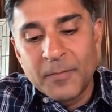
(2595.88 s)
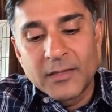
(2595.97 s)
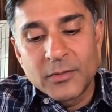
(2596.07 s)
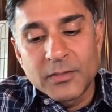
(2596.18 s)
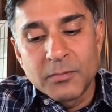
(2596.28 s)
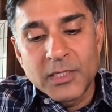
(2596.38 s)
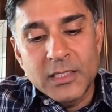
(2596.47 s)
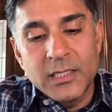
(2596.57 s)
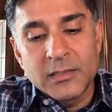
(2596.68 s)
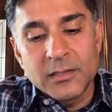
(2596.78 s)
And so it's much
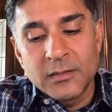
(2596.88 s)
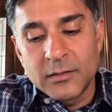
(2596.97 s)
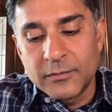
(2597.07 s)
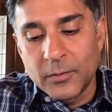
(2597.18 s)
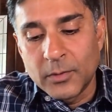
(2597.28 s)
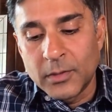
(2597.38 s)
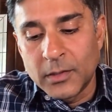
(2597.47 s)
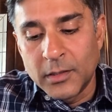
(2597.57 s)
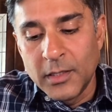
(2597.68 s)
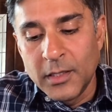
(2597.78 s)
easier
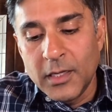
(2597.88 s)
for